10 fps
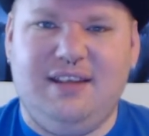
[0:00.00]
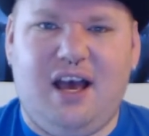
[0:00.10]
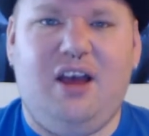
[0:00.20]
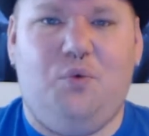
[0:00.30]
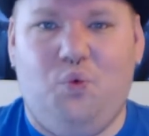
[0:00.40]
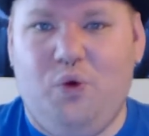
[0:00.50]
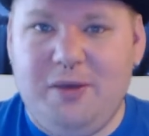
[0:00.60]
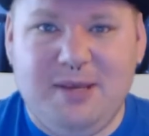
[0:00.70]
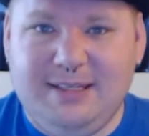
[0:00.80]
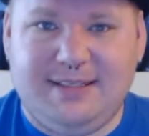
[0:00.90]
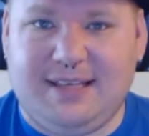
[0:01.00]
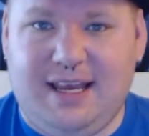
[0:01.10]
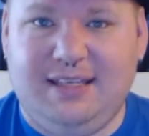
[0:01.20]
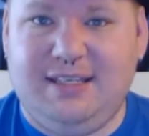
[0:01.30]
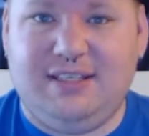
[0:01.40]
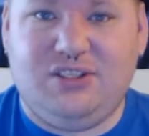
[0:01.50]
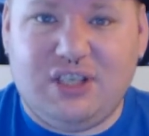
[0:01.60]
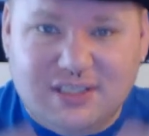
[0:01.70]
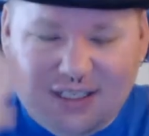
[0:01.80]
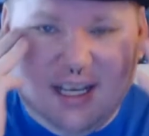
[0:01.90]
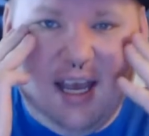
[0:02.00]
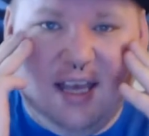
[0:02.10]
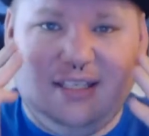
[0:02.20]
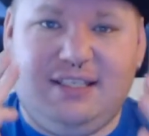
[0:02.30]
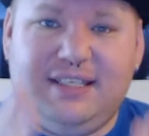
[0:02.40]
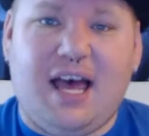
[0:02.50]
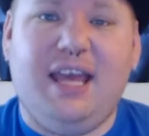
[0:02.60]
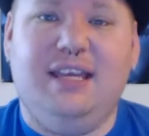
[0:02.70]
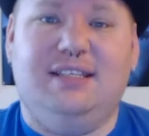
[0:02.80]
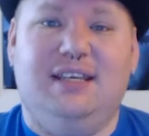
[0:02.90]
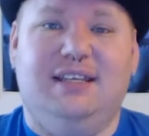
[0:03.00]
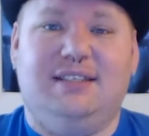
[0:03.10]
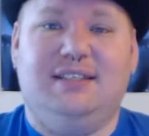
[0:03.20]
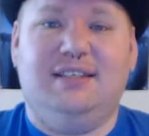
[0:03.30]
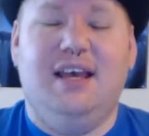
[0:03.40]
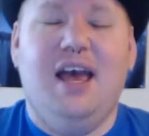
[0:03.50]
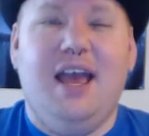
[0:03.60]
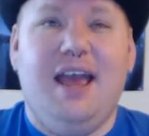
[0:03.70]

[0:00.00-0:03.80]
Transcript: not women scientists, just scientists.